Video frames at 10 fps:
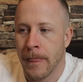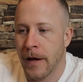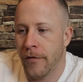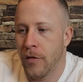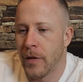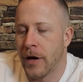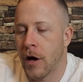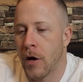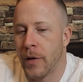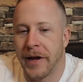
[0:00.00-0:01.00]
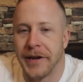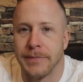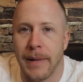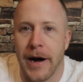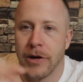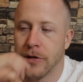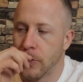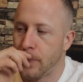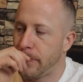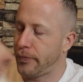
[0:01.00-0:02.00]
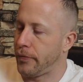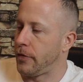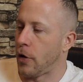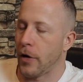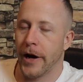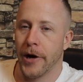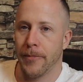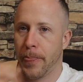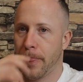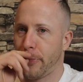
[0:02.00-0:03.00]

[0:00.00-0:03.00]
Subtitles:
Like, if you want to go and get inspired to dog hair,